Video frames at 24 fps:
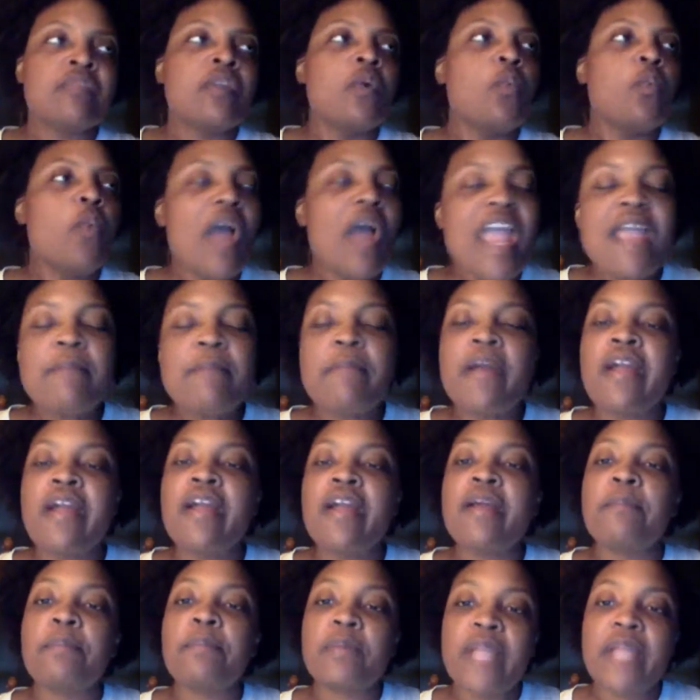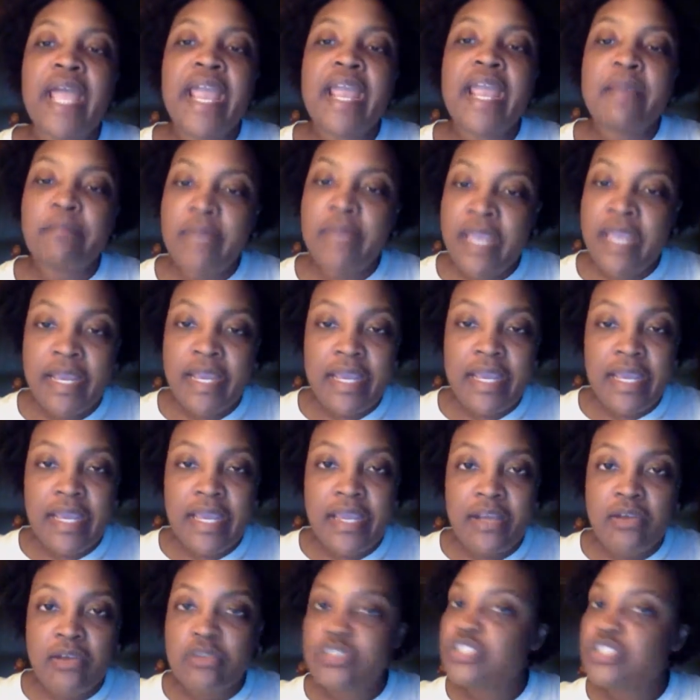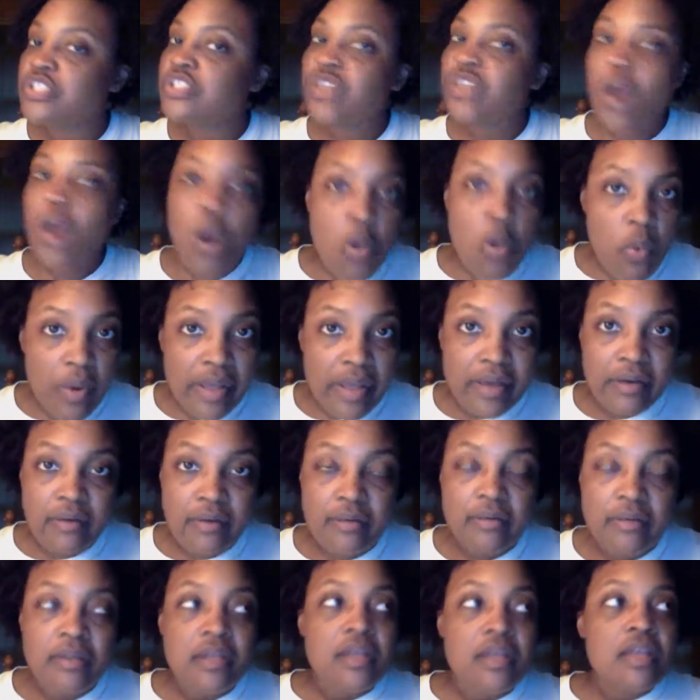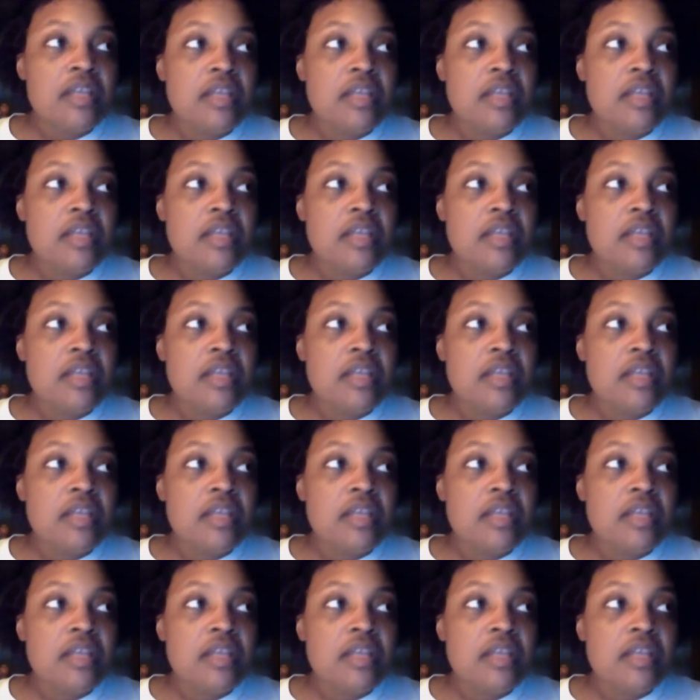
Wade Barrett played being a heel so well